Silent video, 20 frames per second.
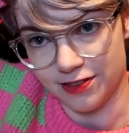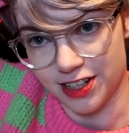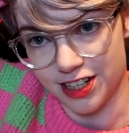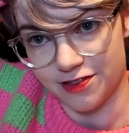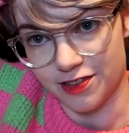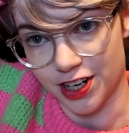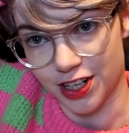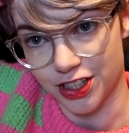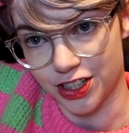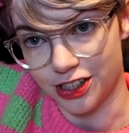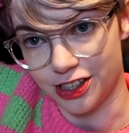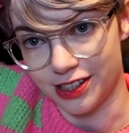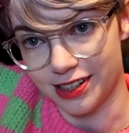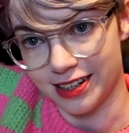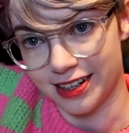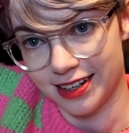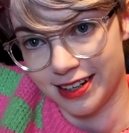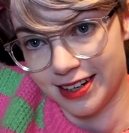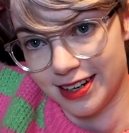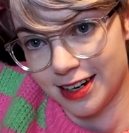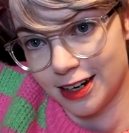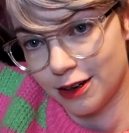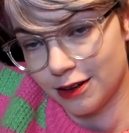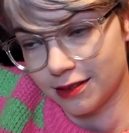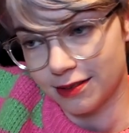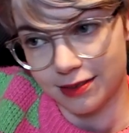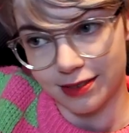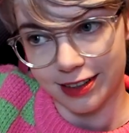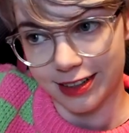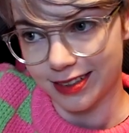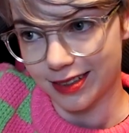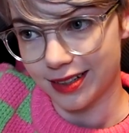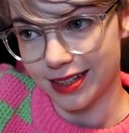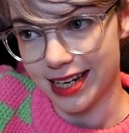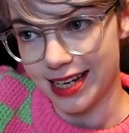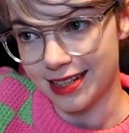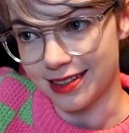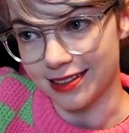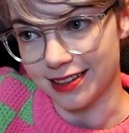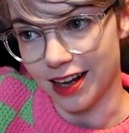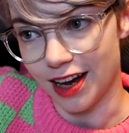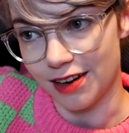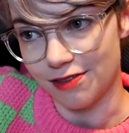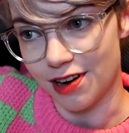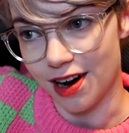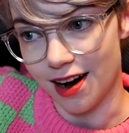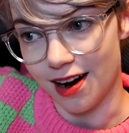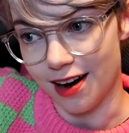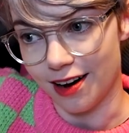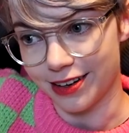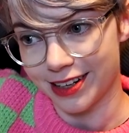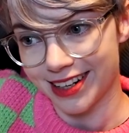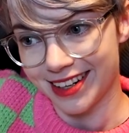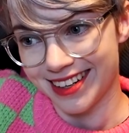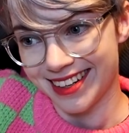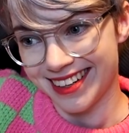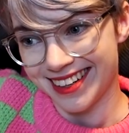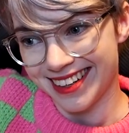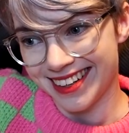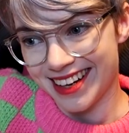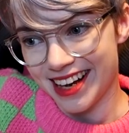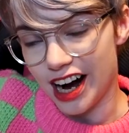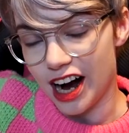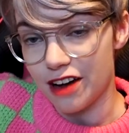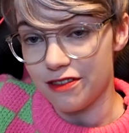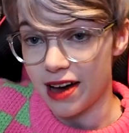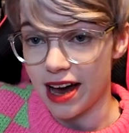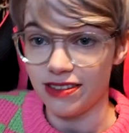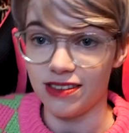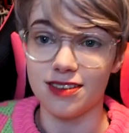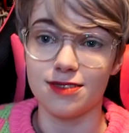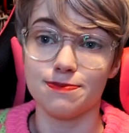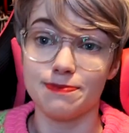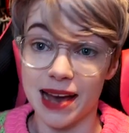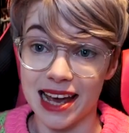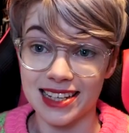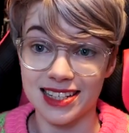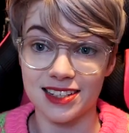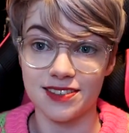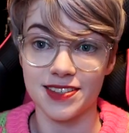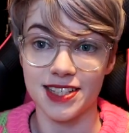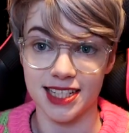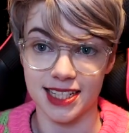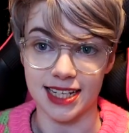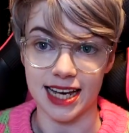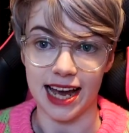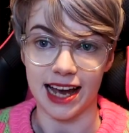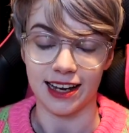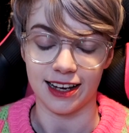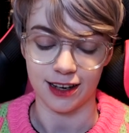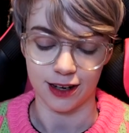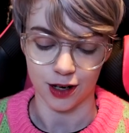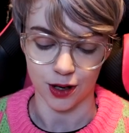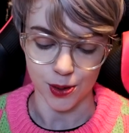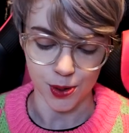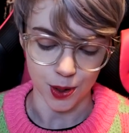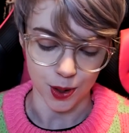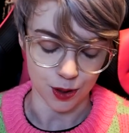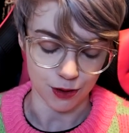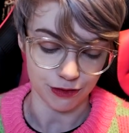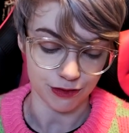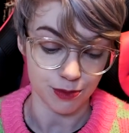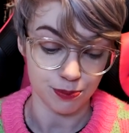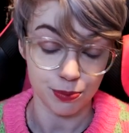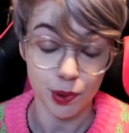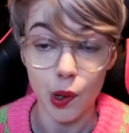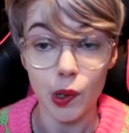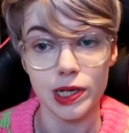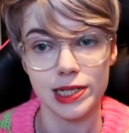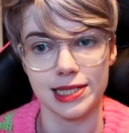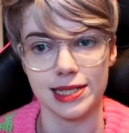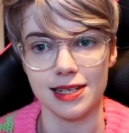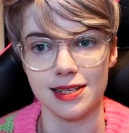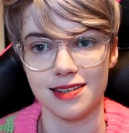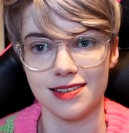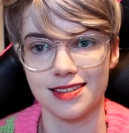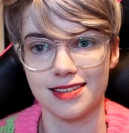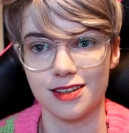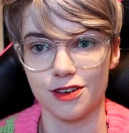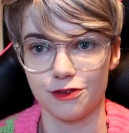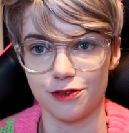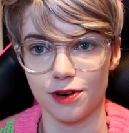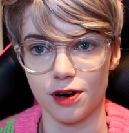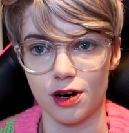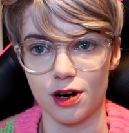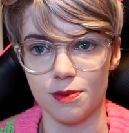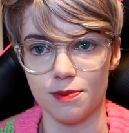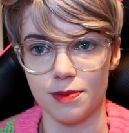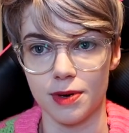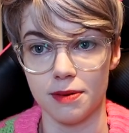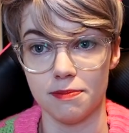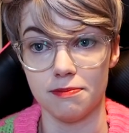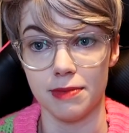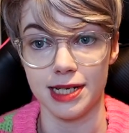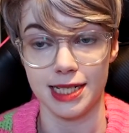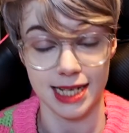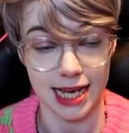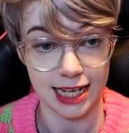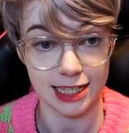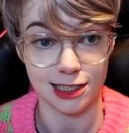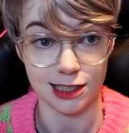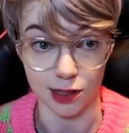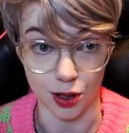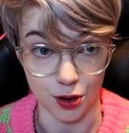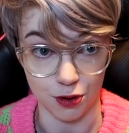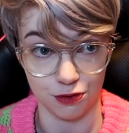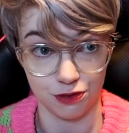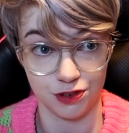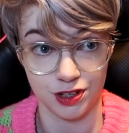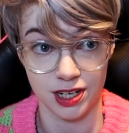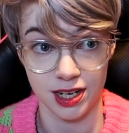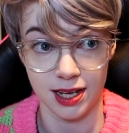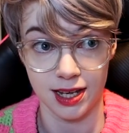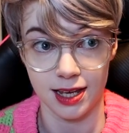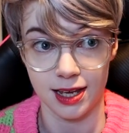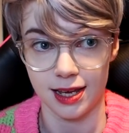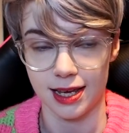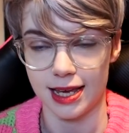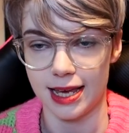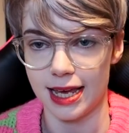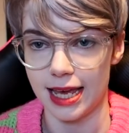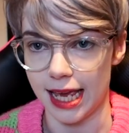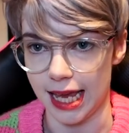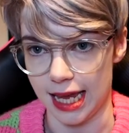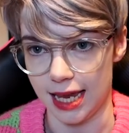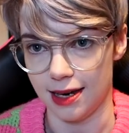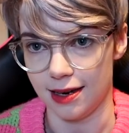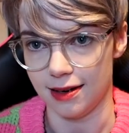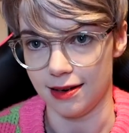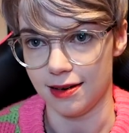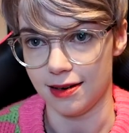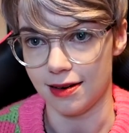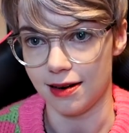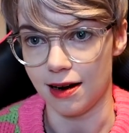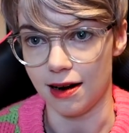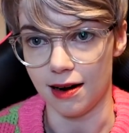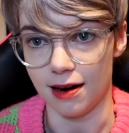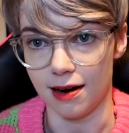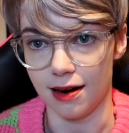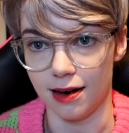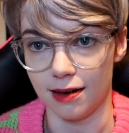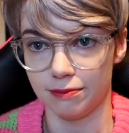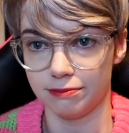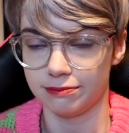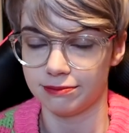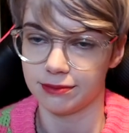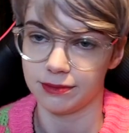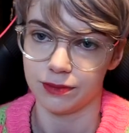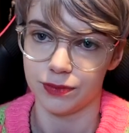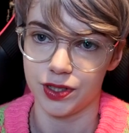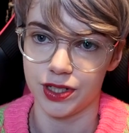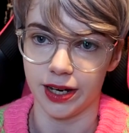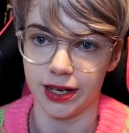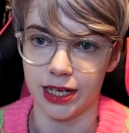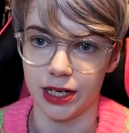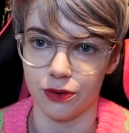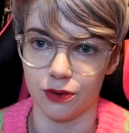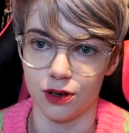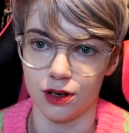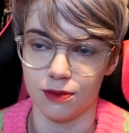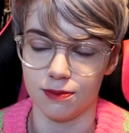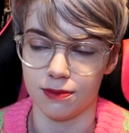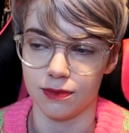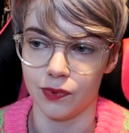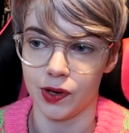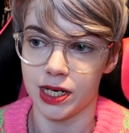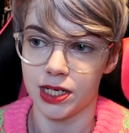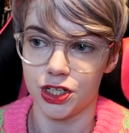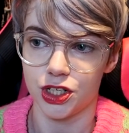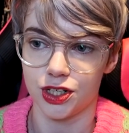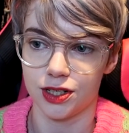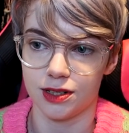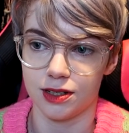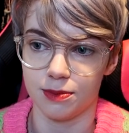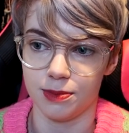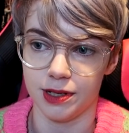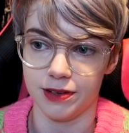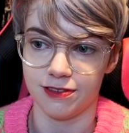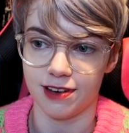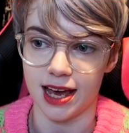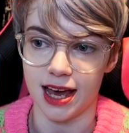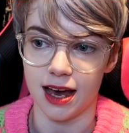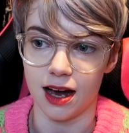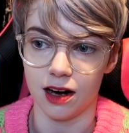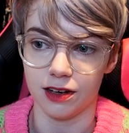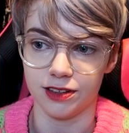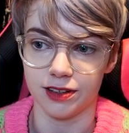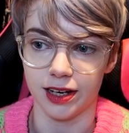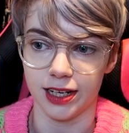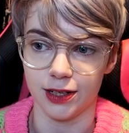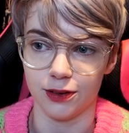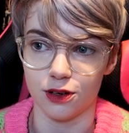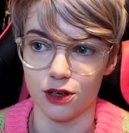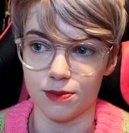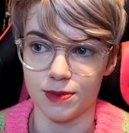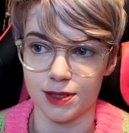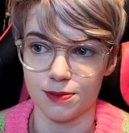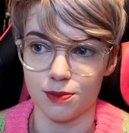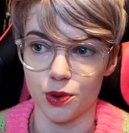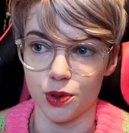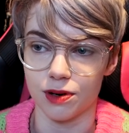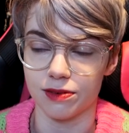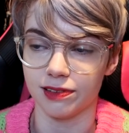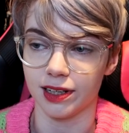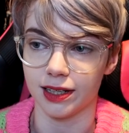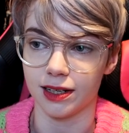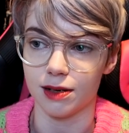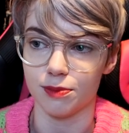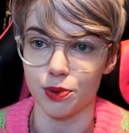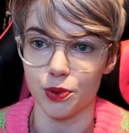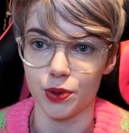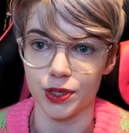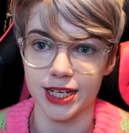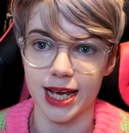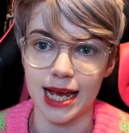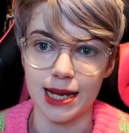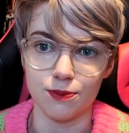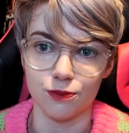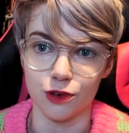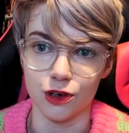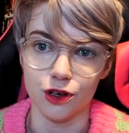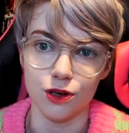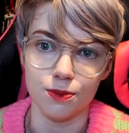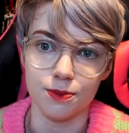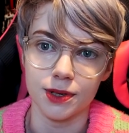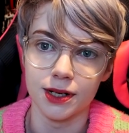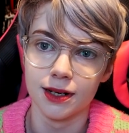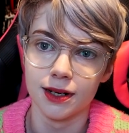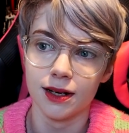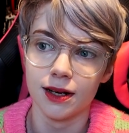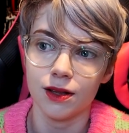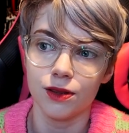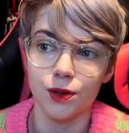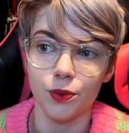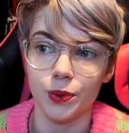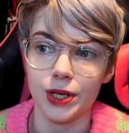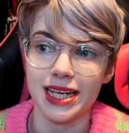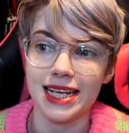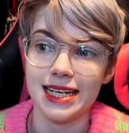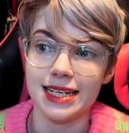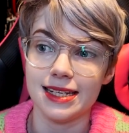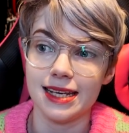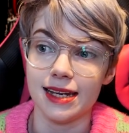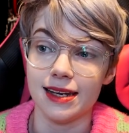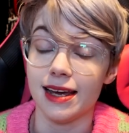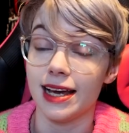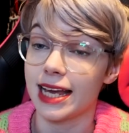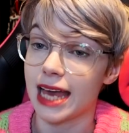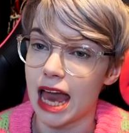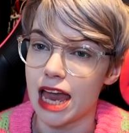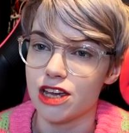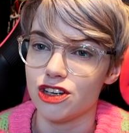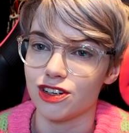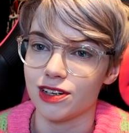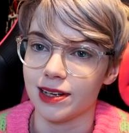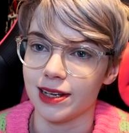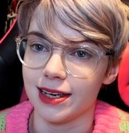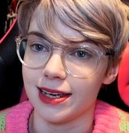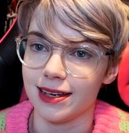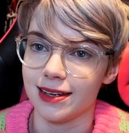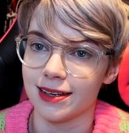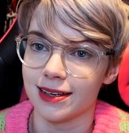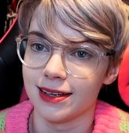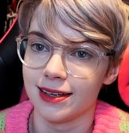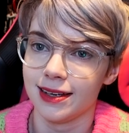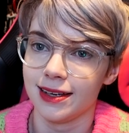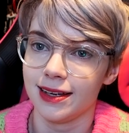dysfunction. Isn't life hard? I've had this massive stack of boxes from my dad's loft in our dining room, which, to be fair, our dining room is more of like a board game room that we eat in occasionally